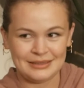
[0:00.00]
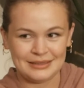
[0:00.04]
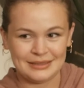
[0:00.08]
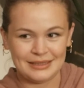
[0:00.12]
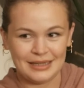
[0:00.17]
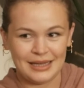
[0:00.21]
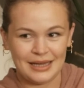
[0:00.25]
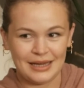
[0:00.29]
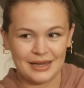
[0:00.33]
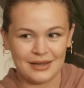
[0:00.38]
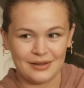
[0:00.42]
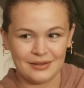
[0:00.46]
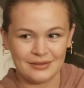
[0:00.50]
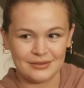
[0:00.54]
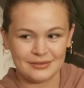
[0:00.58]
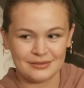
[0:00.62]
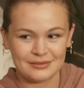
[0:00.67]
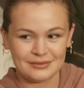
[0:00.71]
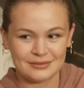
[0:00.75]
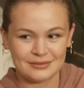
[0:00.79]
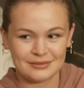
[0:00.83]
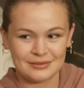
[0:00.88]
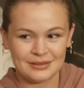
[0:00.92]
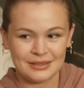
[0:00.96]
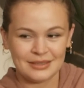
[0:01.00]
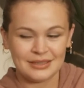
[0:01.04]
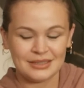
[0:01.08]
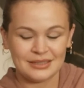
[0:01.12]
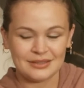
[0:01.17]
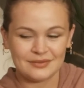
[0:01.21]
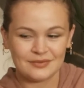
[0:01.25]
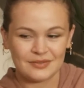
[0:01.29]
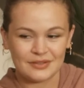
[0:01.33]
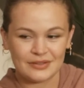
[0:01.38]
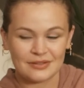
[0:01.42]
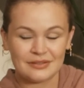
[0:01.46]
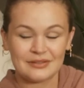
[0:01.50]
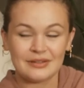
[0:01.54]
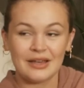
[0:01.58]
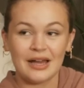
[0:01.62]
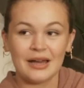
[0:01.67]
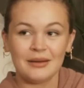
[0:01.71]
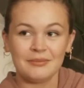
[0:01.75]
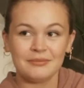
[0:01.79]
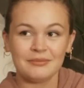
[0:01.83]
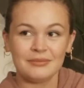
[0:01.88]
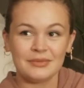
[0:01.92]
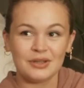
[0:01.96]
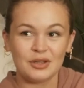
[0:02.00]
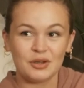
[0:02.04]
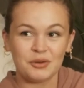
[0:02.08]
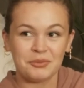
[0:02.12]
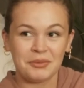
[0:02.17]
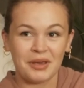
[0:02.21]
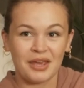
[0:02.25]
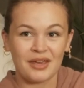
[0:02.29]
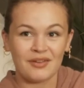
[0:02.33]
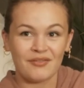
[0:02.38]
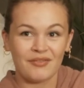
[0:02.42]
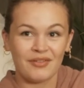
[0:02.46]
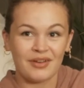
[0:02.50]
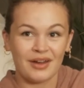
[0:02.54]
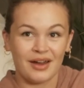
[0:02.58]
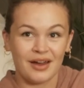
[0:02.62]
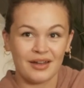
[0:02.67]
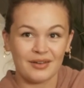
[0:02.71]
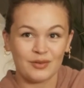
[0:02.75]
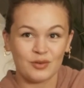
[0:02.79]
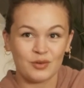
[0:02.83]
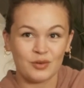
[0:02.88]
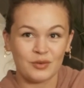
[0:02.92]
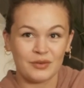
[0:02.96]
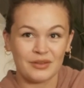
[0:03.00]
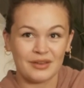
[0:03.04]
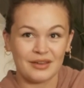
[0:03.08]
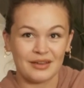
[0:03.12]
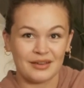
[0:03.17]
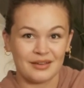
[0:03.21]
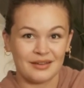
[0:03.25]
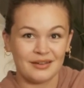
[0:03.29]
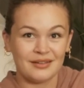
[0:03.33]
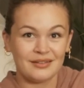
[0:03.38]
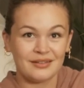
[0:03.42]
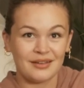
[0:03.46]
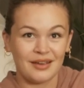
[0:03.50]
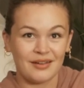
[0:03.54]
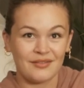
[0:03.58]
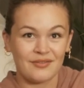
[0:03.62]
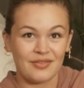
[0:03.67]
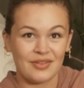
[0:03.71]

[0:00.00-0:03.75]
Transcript: Now, for some, you may have gotten to the end of